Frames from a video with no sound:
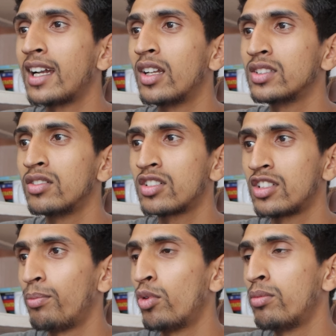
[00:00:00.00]
that does
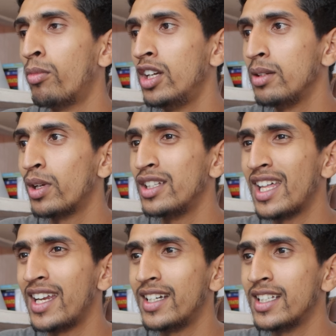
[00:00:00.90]
not support multiple
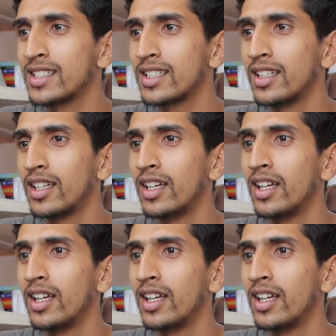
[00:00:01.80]
inheritance?